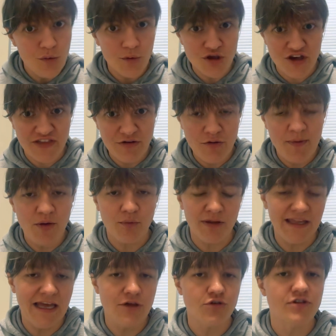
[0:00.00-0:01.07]
which I think will be
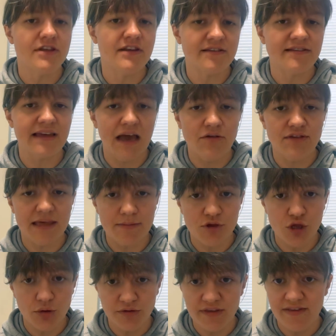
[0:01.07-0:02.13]
really interesting to see how
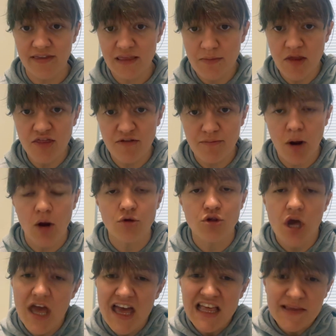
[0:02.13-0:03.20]
teams use this in the month of
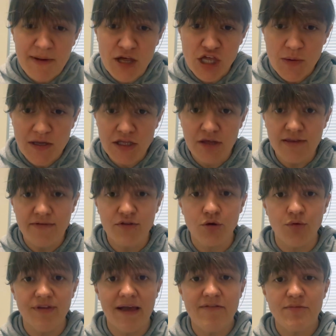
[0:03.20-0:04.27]
March, especially when lots of
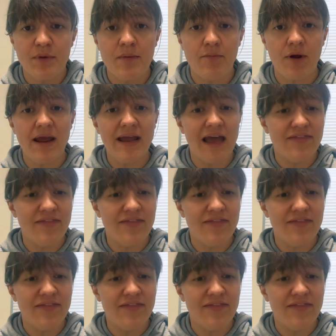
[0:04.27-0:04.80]
schools have spring break.